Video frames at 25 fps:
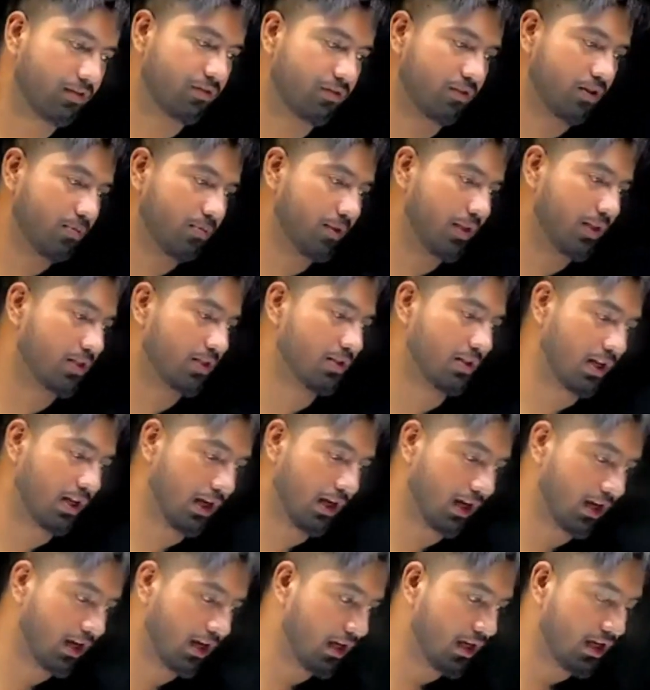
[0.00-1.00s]
format.
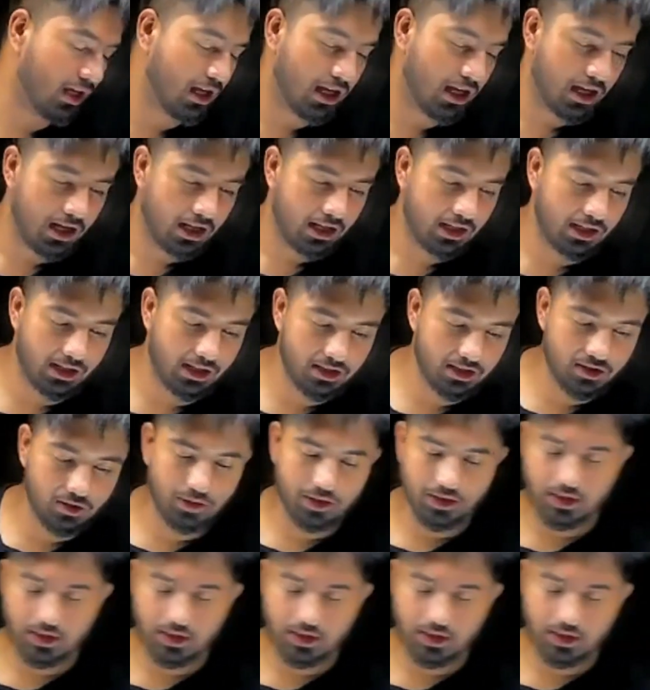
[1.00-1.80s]
Okay, let us do it